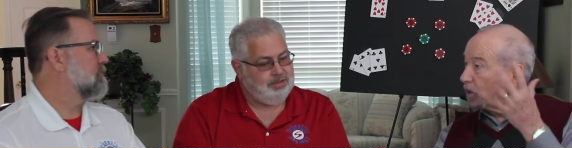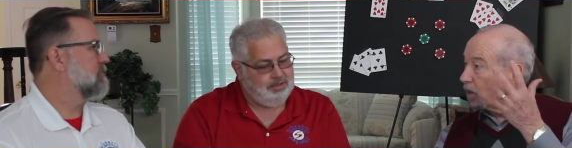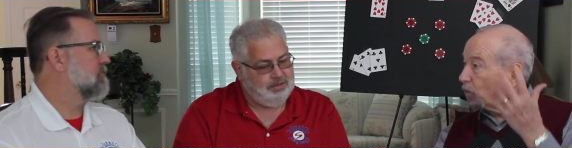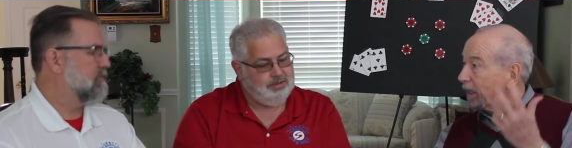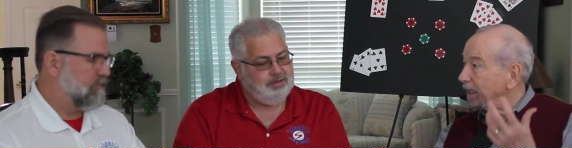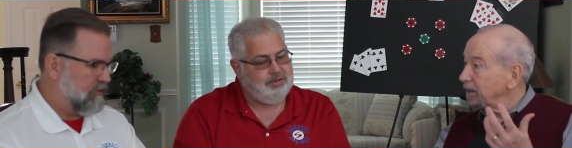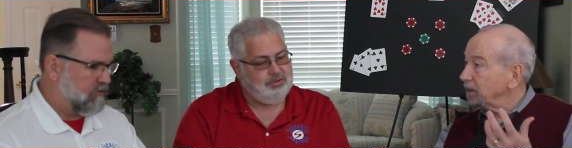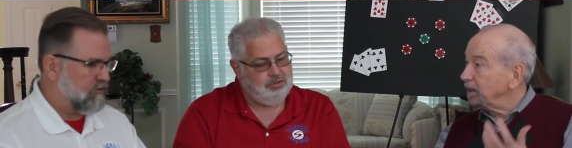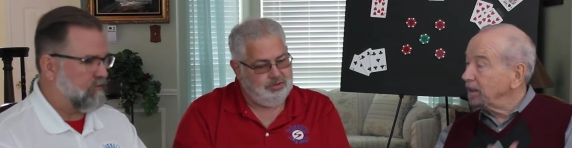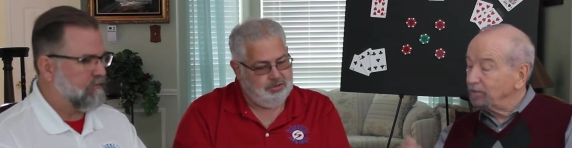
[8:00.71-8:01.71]
Speaker 1: R Ranch yes,
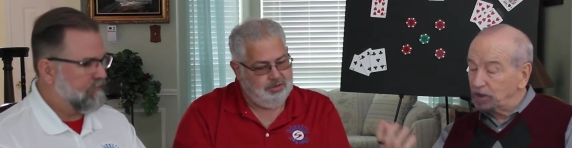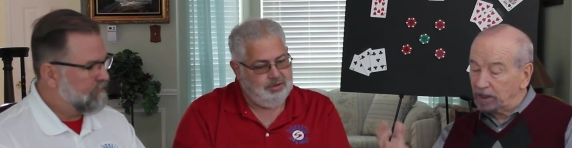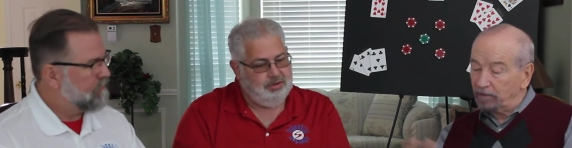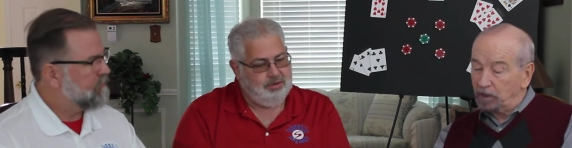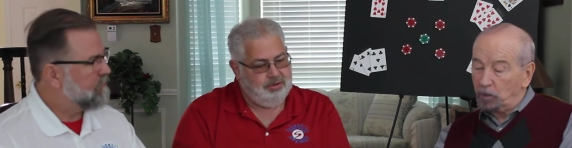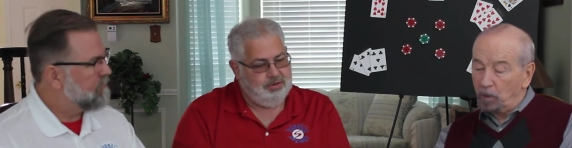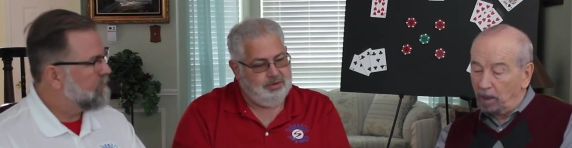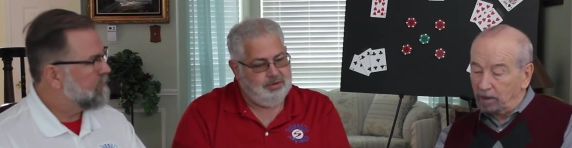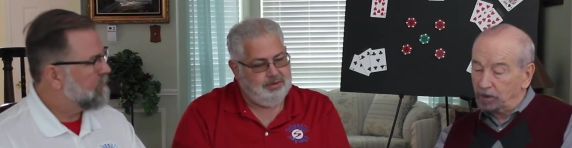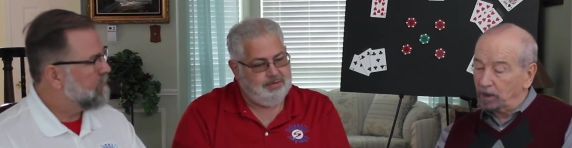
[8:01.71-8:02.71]
on
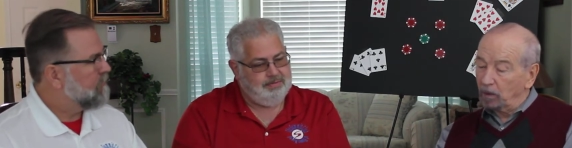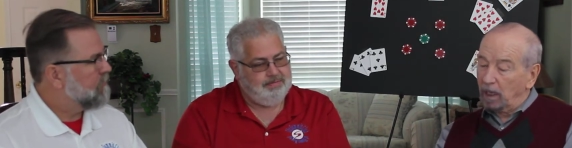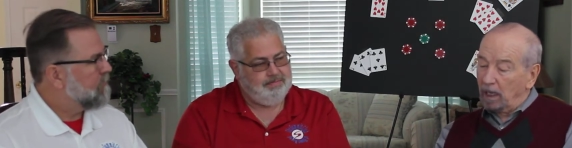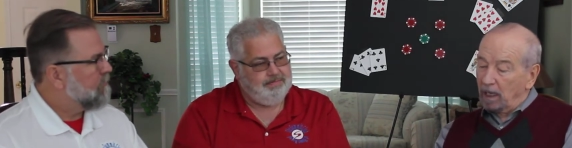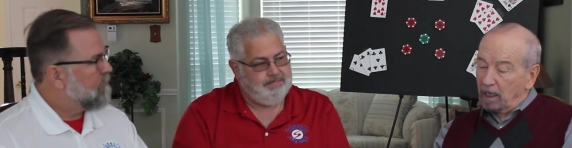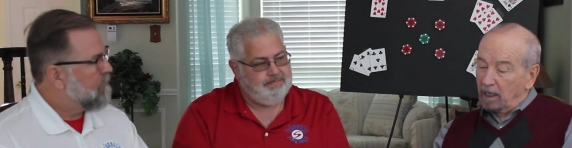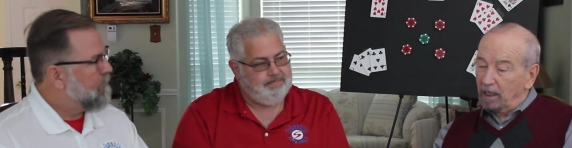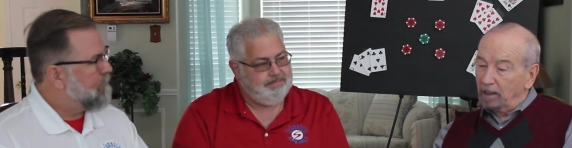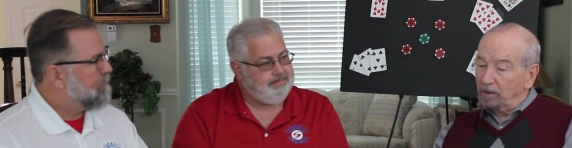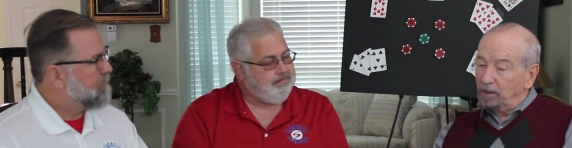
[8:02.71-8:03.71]
1171. So.
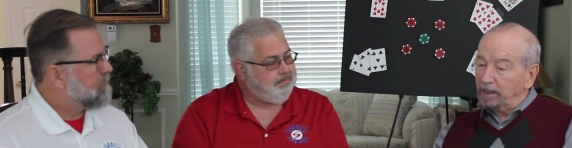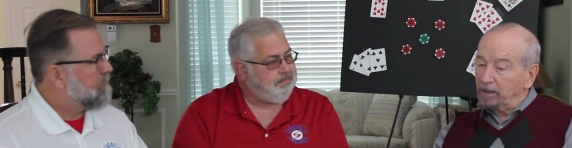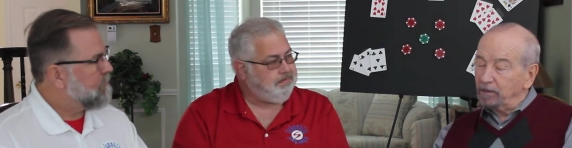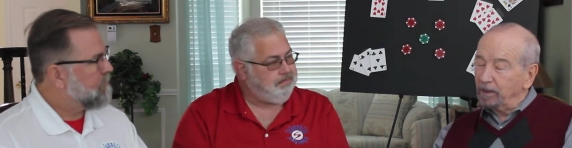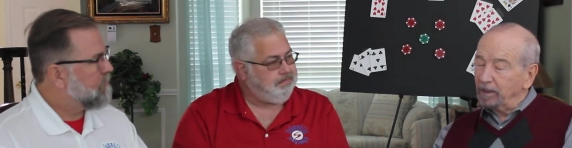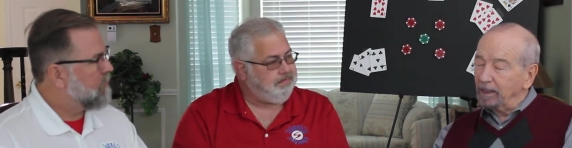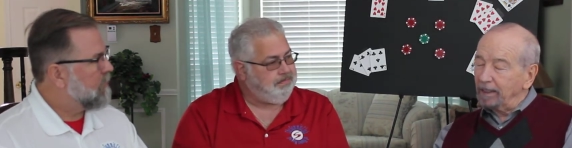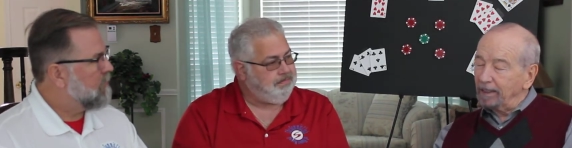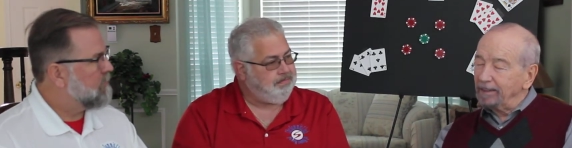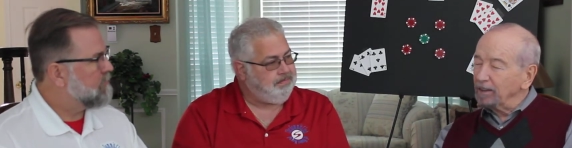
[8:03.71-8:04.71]
Uh, you, I,
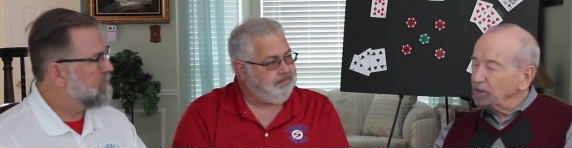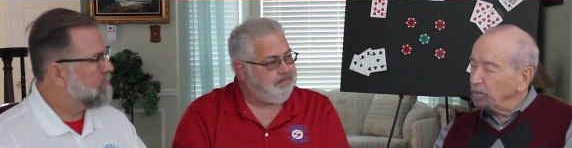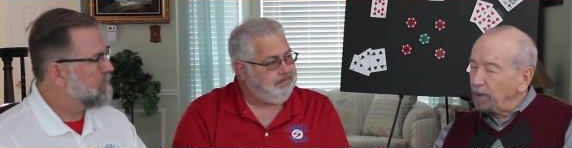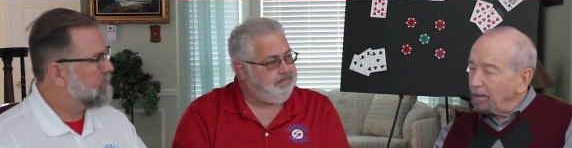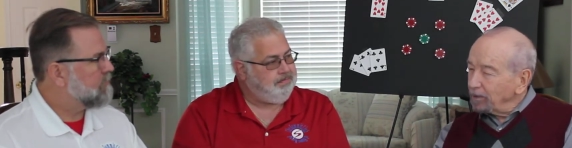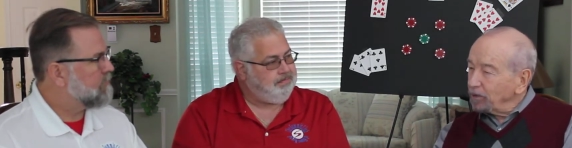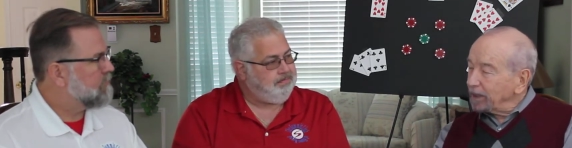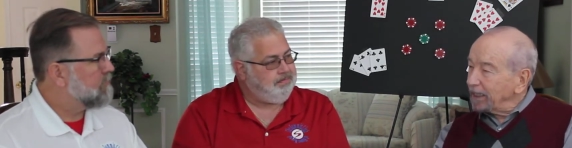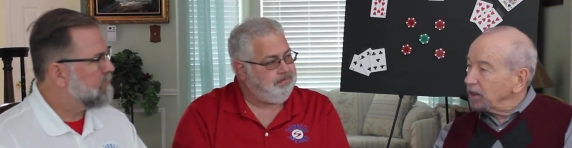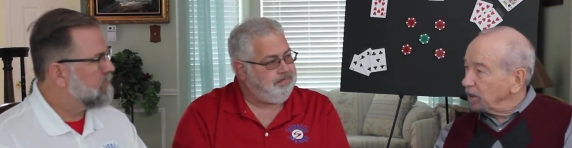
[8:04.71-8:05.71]
I know you probably will
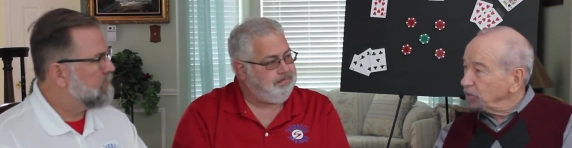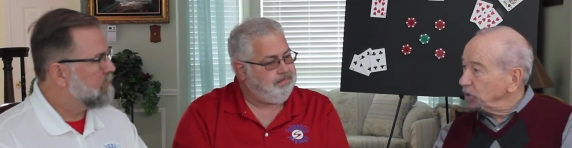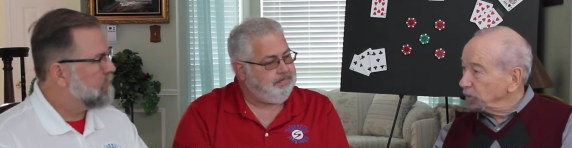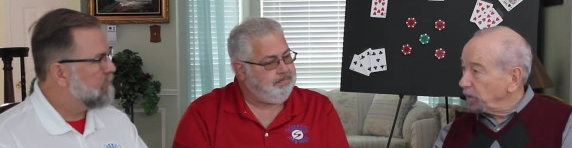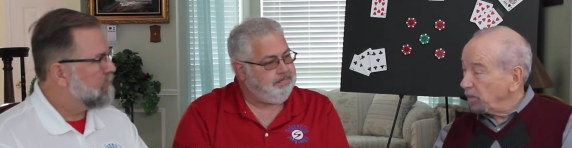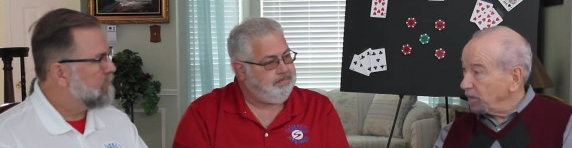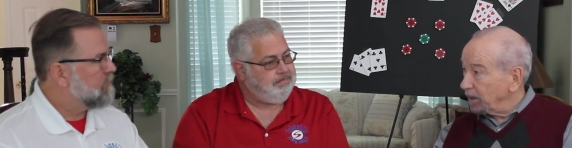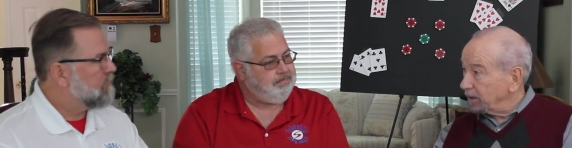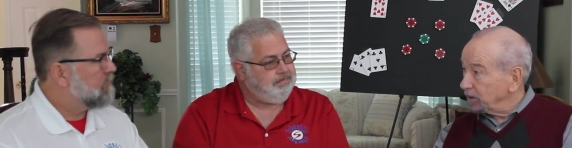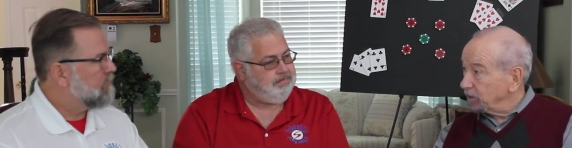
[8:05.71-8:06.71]
get hundreds of people
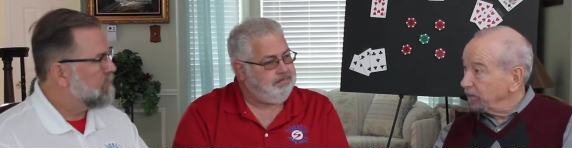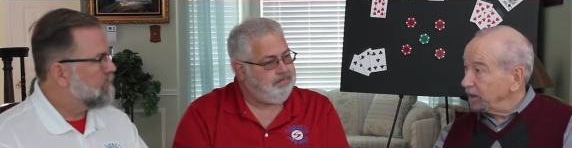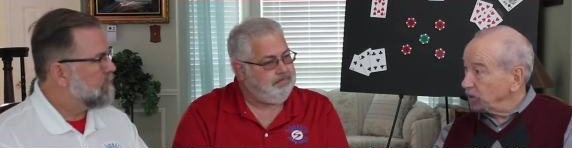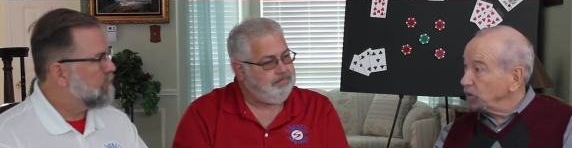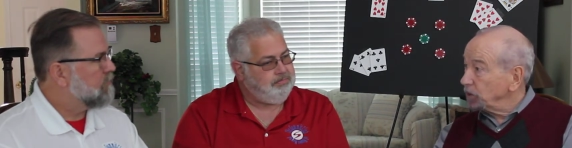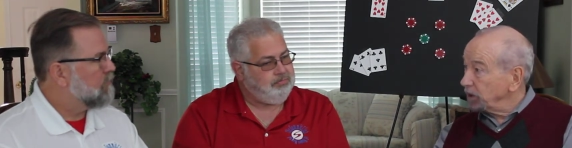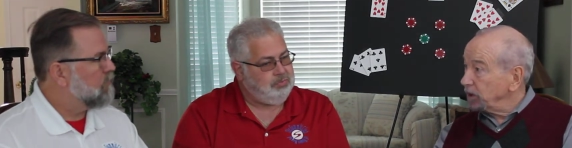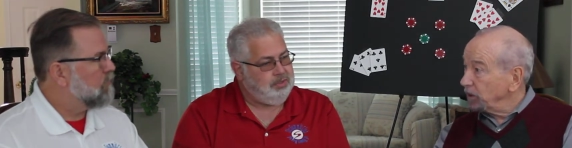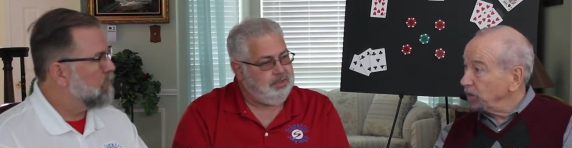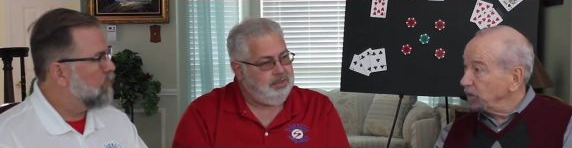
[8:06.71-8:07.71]
at this event. You usually
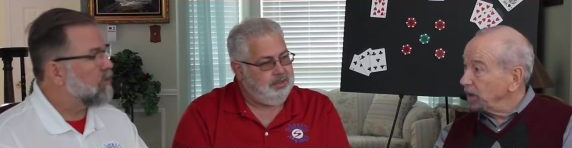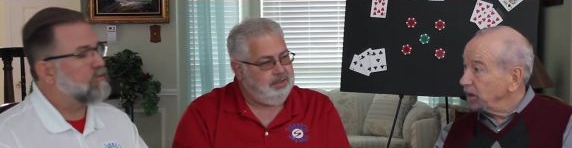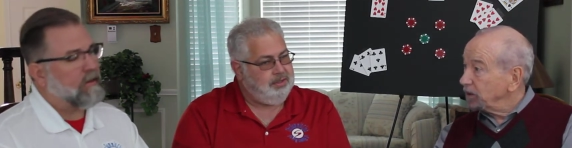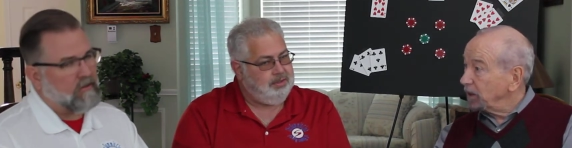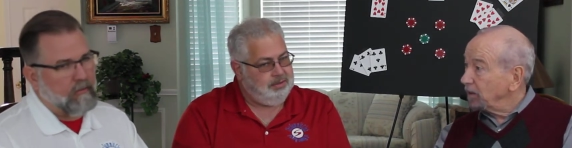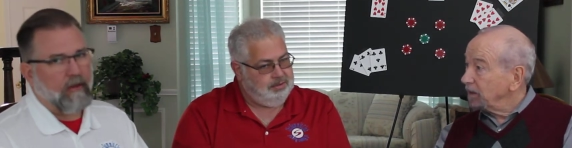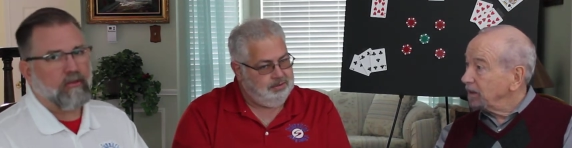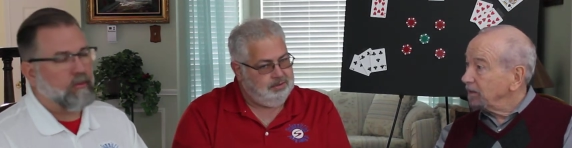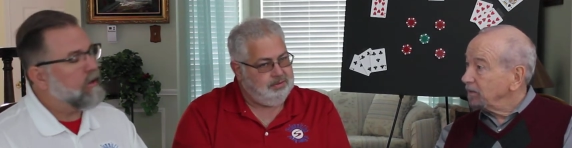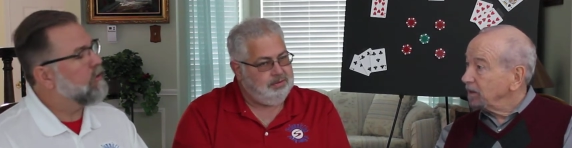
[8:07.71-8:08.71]
do. We're expecting so about
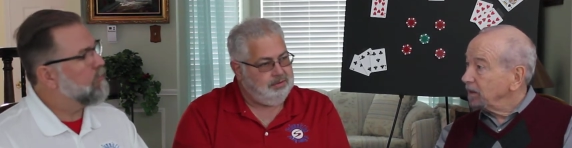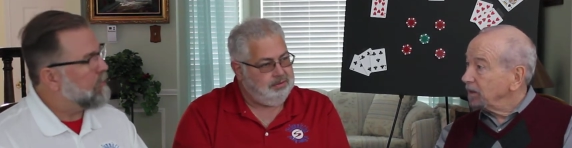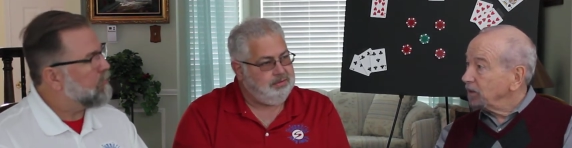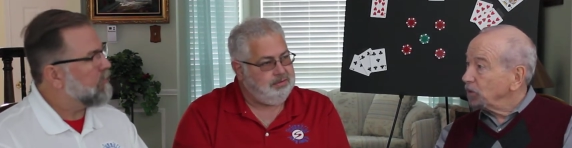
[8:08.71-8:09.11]
300 people